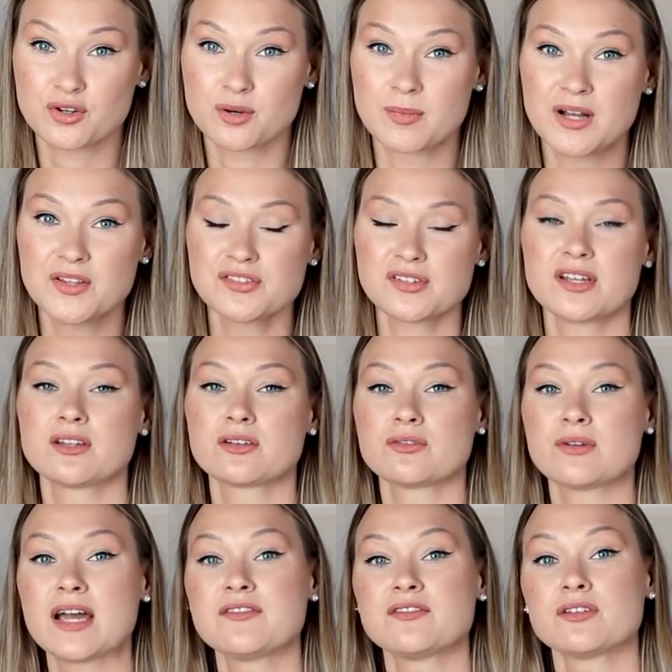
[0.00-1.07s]
commands and
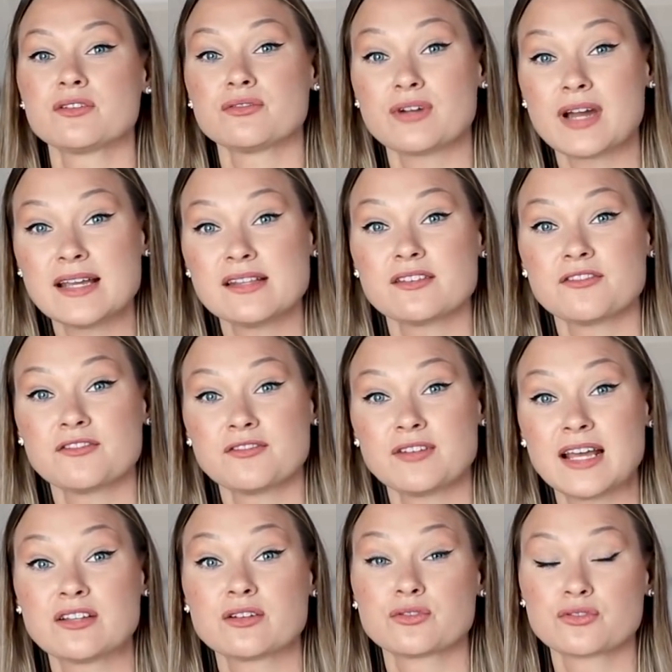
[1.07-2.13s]
drive the right
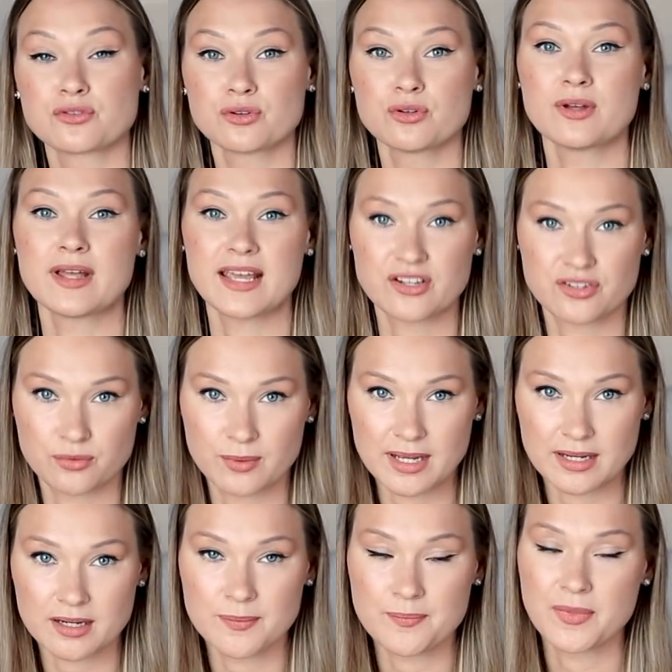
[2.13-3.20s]
flight control
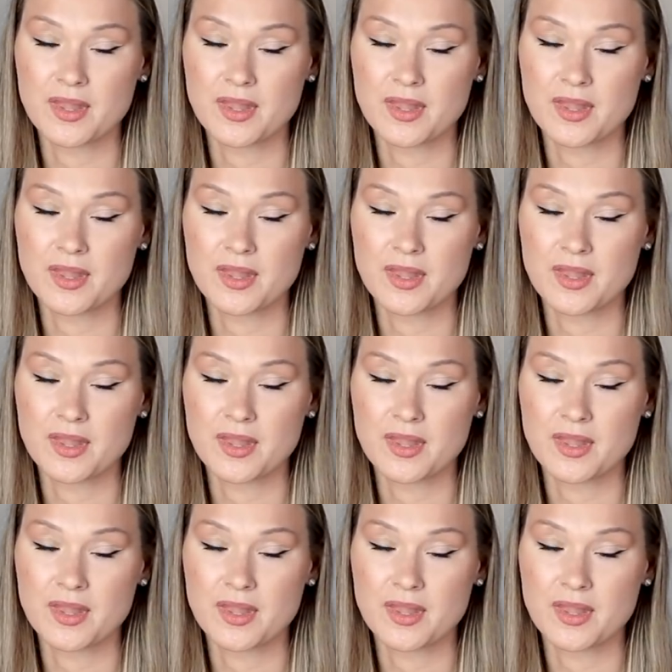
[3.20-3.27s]
actuator.